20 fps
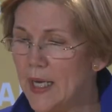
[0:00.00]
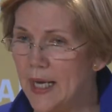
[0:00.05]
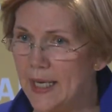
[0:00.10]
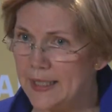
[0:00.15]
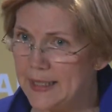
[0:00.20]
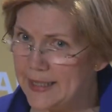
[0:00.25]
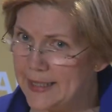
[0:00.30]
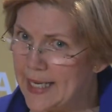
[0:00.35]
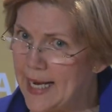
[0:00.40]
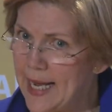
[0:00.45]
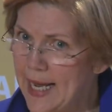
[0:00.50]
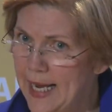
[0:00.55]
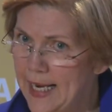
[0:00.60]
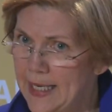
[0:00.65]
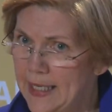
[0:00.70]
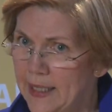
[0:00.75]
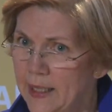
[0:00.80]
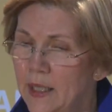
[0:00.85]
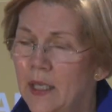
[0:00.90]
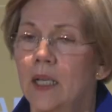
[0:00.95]
a
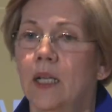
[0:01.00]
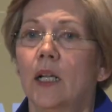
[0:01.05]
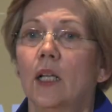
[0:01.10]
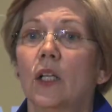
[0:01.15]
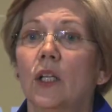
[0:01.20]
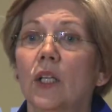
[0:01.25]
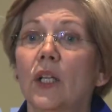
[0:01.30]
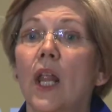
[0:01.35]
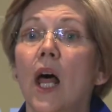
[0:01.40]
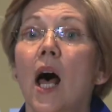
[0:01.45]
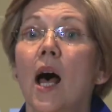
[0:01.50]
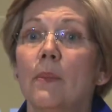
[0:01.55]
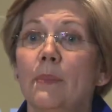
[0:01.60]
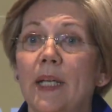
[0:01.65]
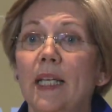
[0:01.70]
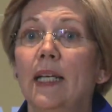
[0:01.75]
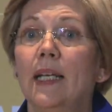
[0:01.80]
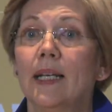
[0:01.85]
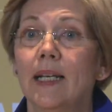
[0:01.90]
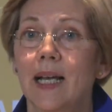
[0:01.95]
day
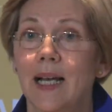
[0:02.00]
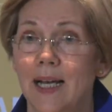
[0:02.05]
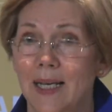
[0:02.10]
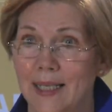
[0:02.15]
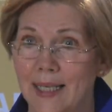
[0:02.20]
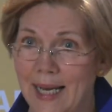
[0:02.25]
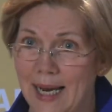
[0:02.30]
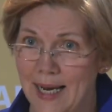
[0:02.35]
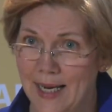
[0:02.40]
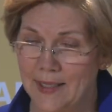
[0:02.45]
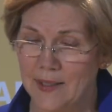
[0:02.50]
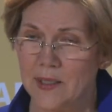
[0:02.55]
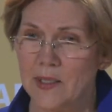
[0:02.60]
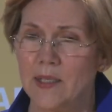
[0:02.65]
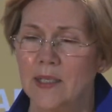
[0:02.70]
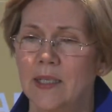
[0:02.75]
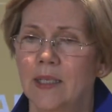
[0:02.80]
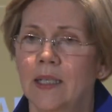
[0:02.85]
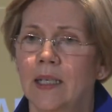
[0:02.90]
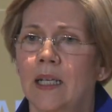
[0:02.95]
lobbying
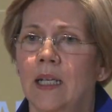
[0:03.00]
against.